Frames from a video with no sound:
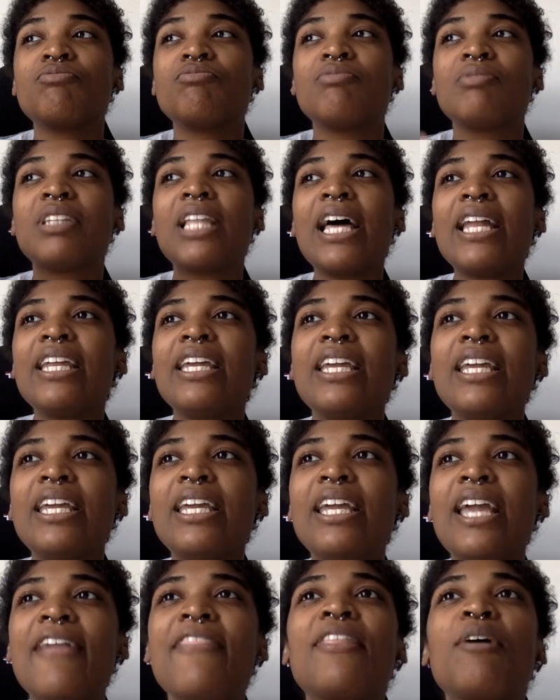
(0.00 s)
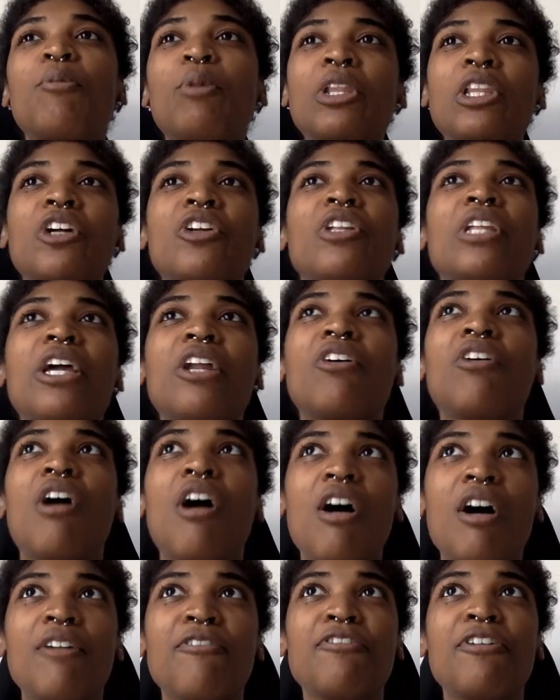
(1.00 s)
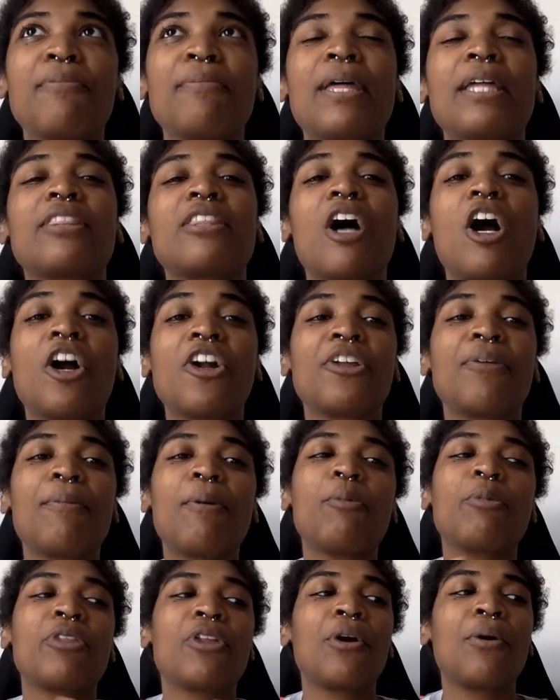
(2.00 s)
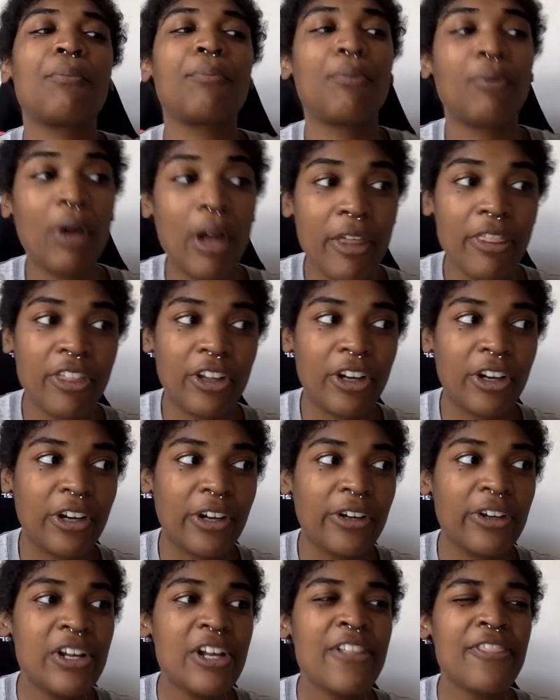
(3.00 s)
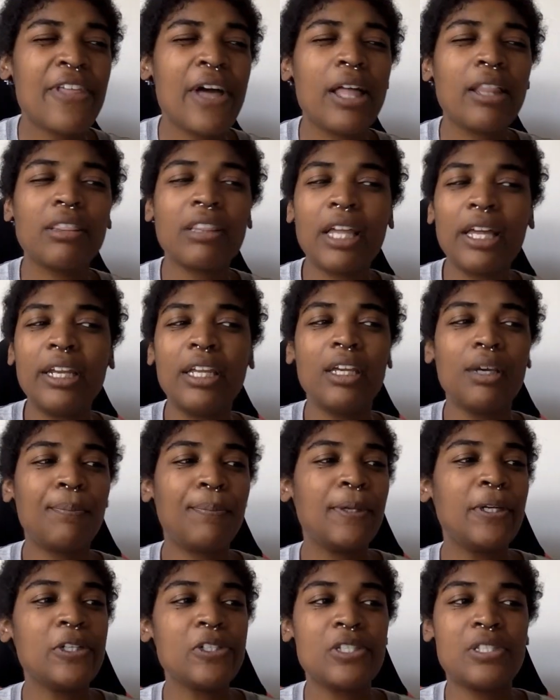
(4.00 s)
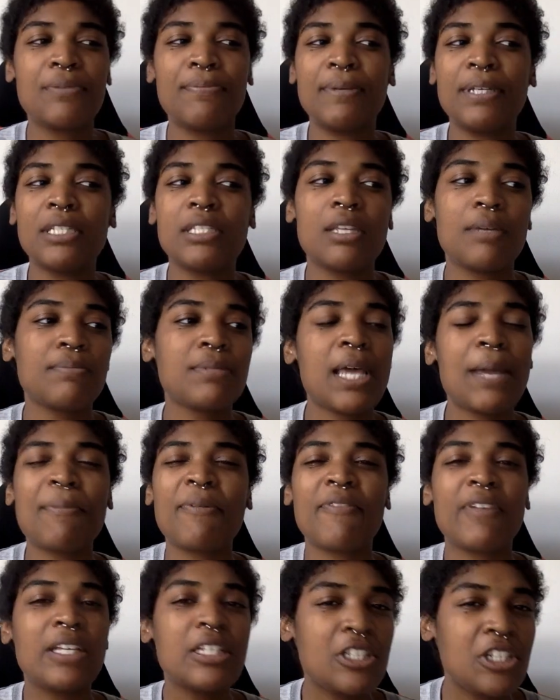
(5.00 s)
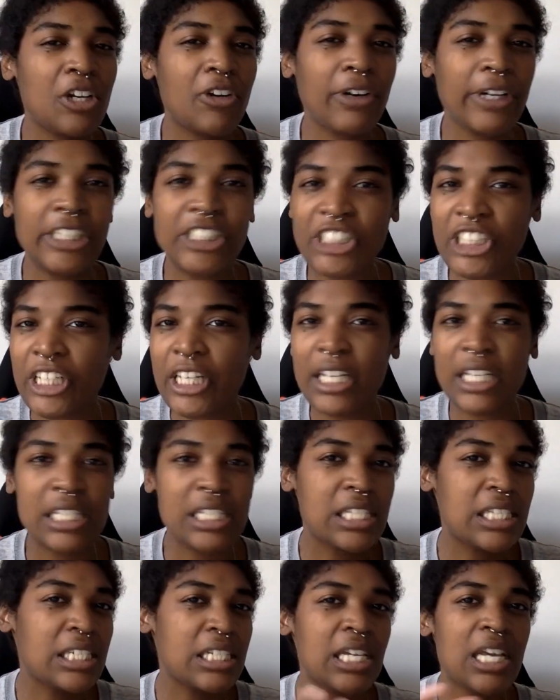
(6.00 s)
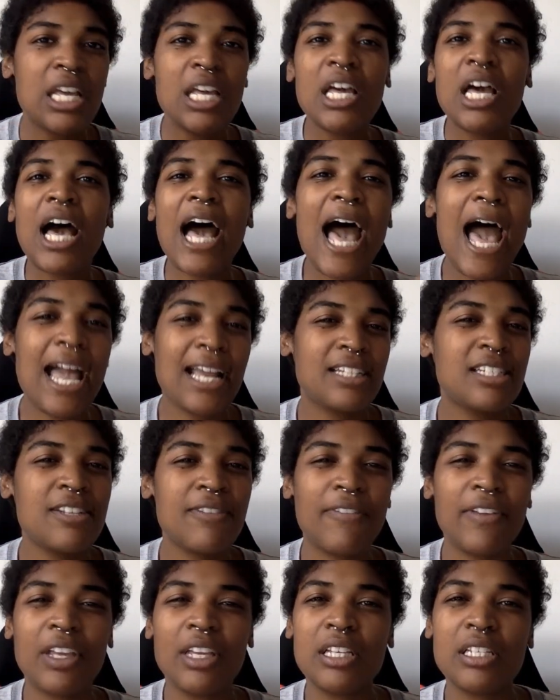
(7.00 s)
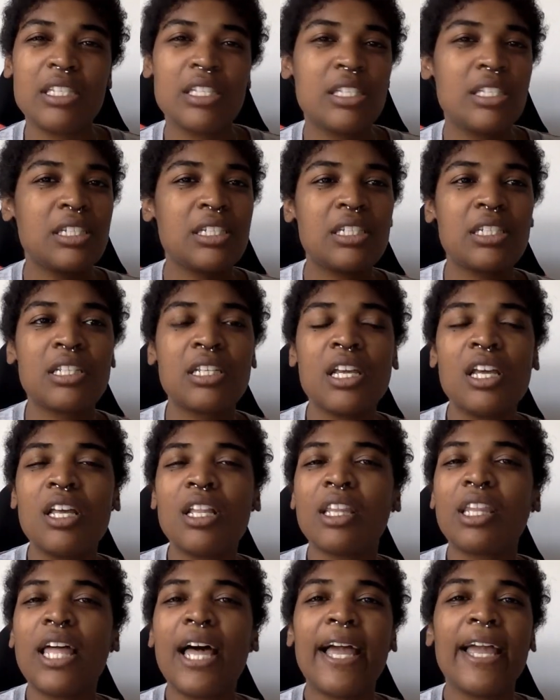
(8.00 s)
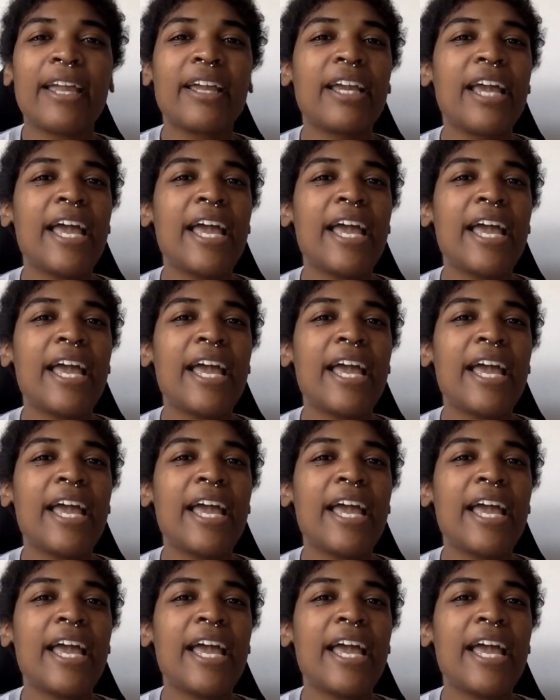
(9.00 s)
Letty, and then we learn later on from, like, the argument with her brother that Letty appears to be some type of integrationist, activist, like,